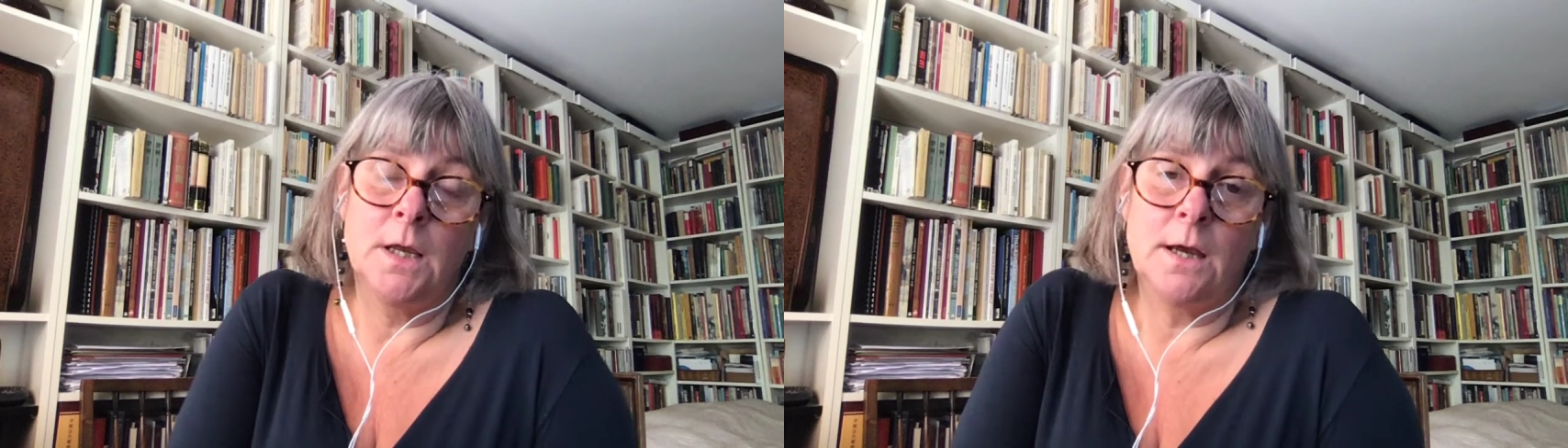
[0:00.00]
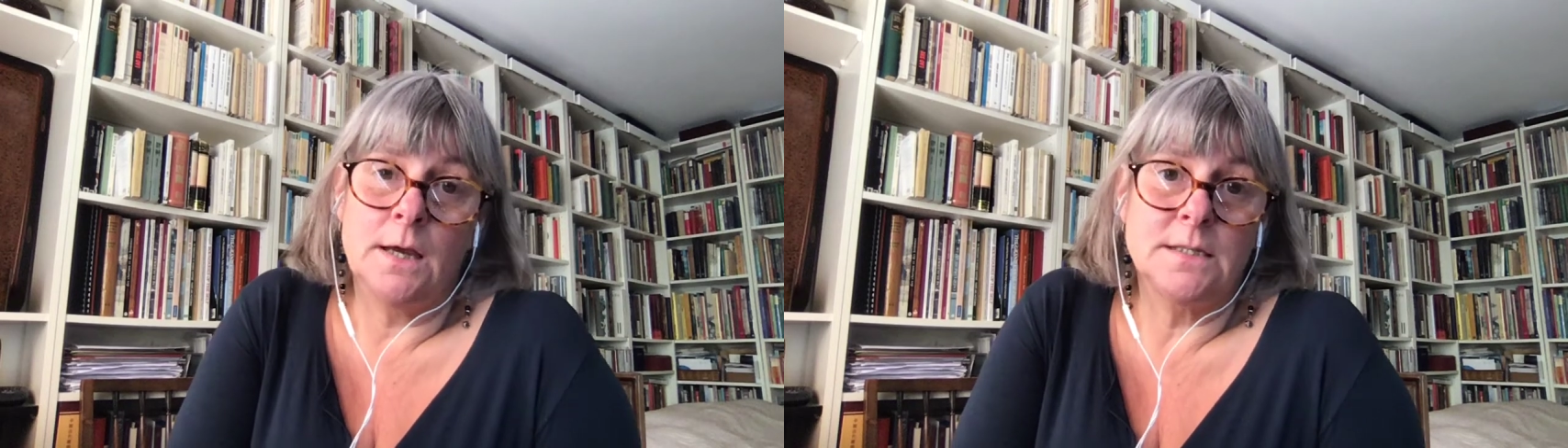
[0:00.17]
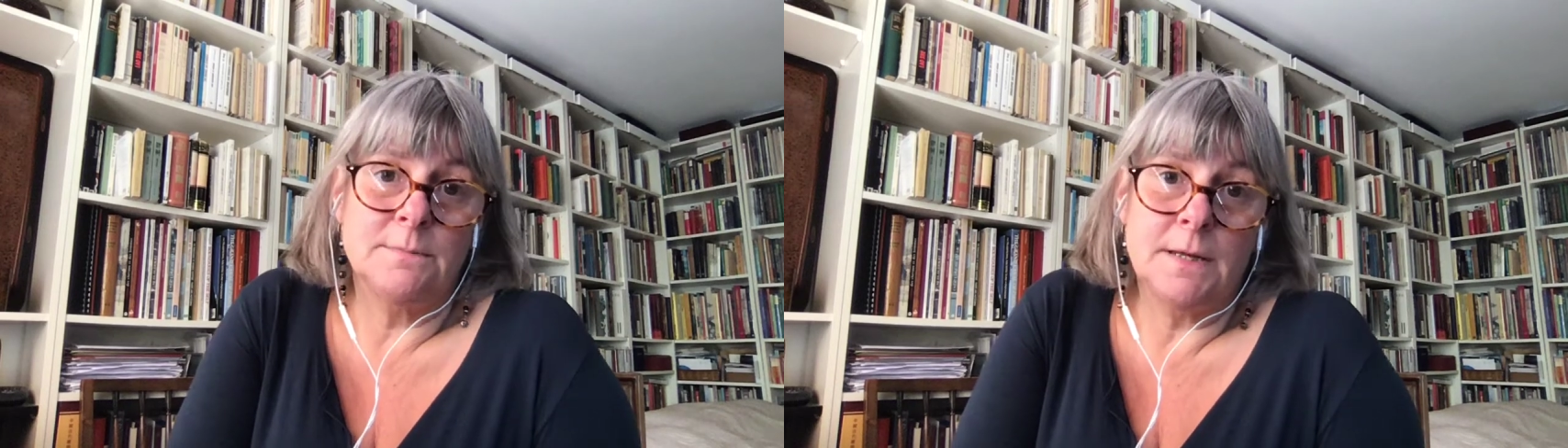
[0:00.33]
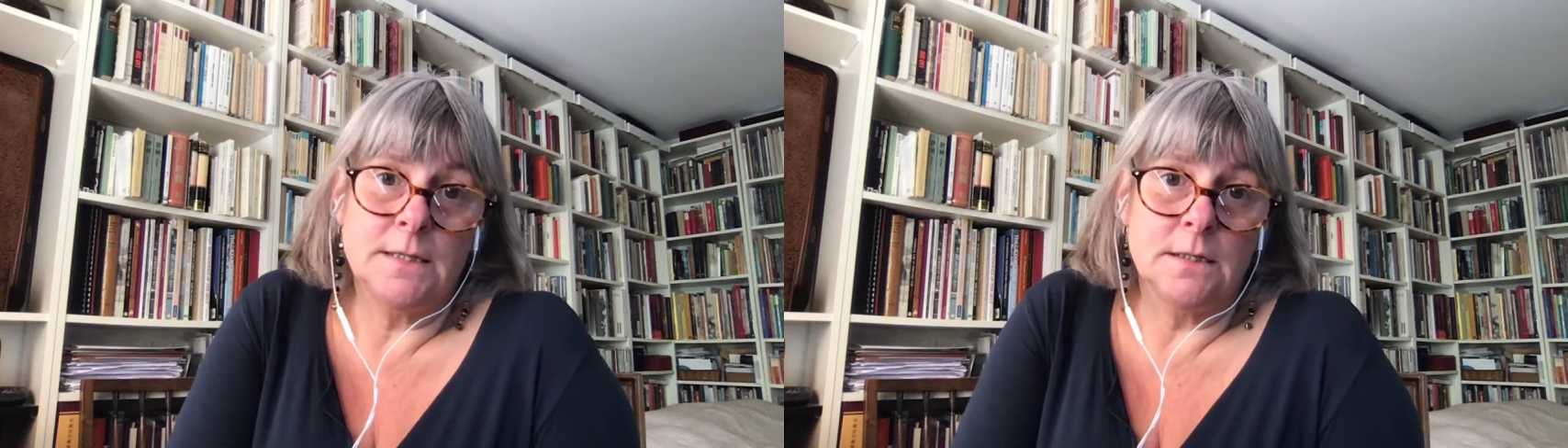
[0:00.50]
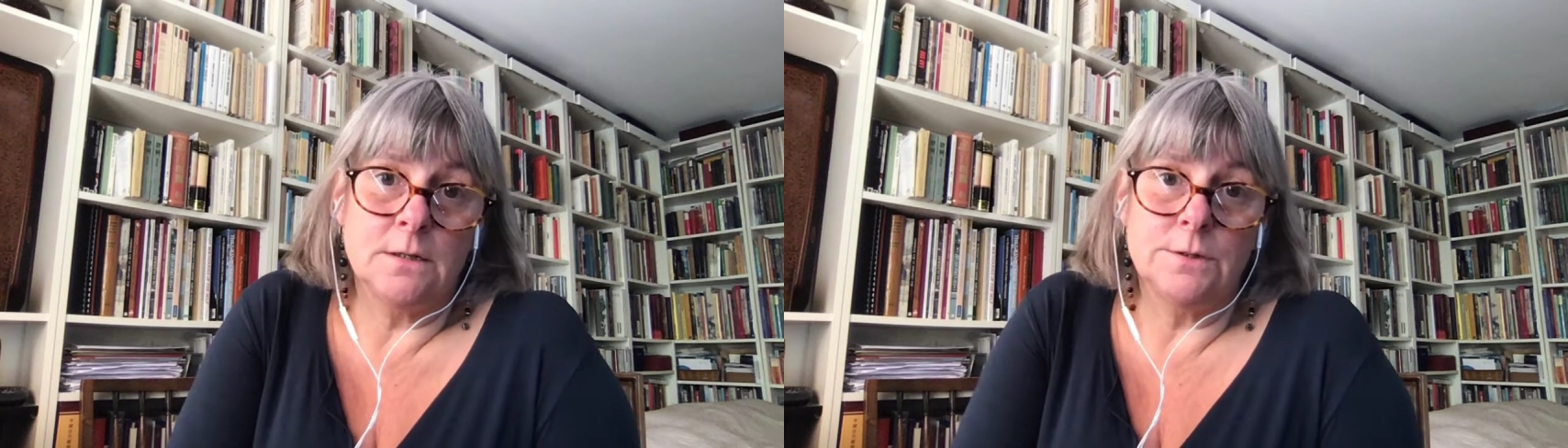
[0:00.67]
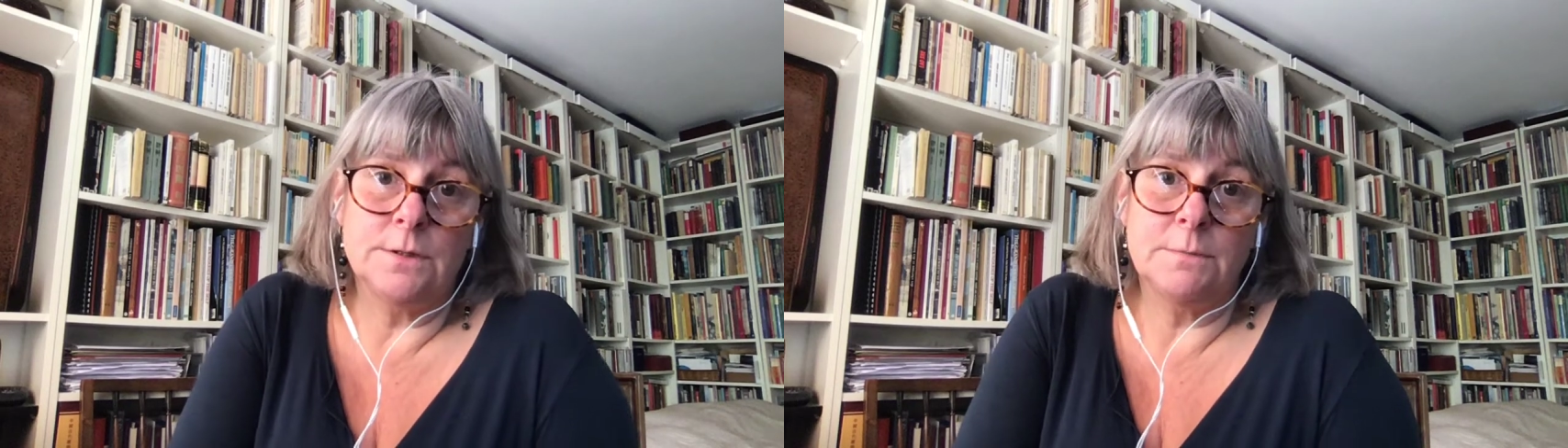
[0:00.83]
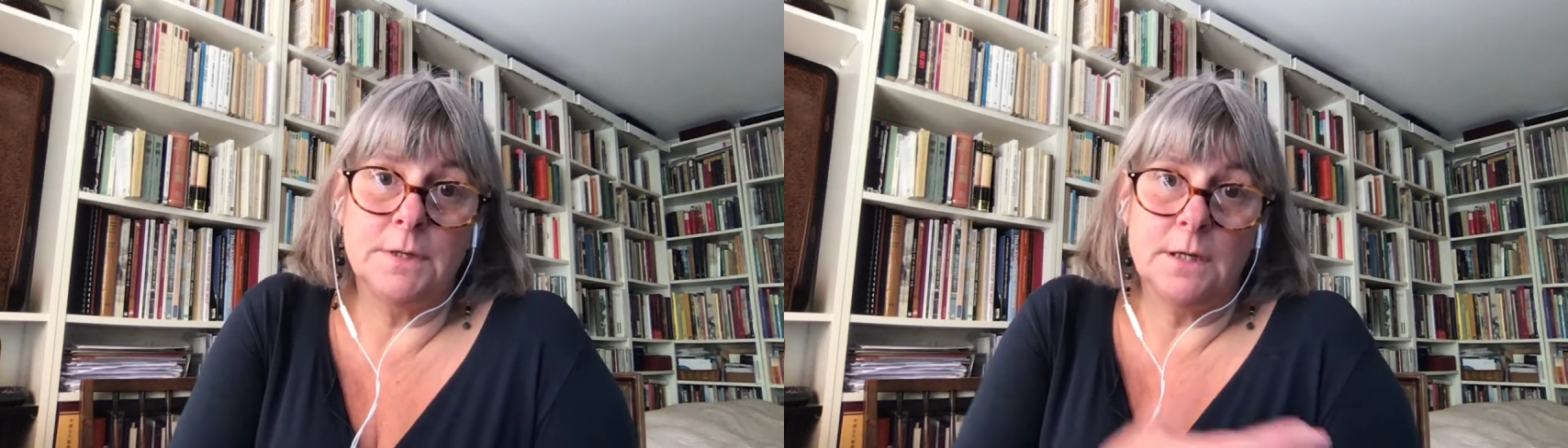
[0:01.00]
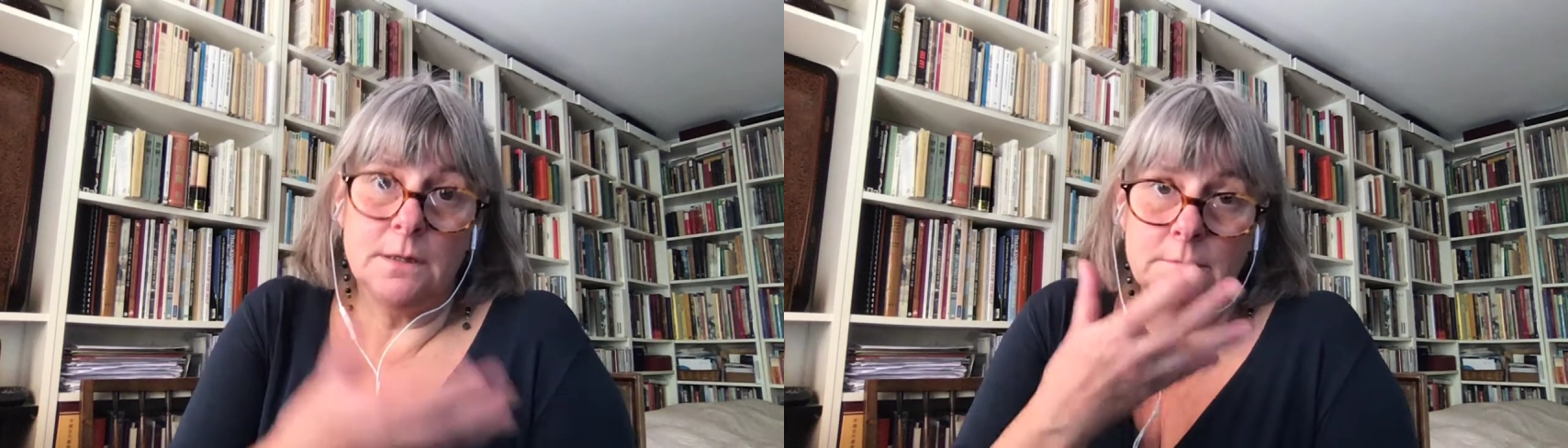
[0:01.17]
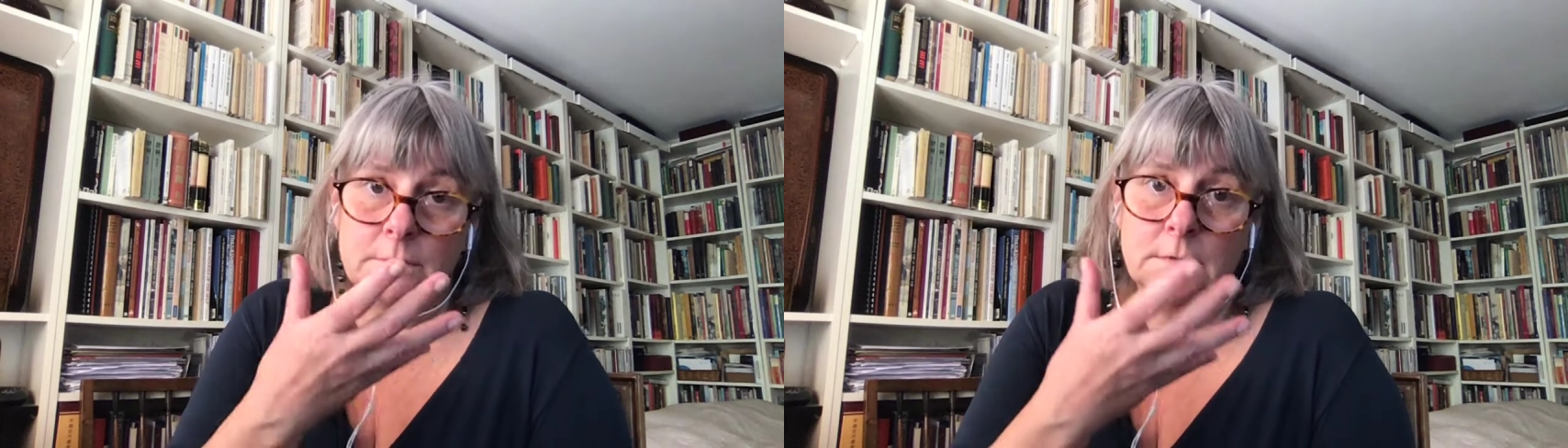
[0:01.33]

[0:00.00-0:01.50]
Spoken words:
asthmatic or something,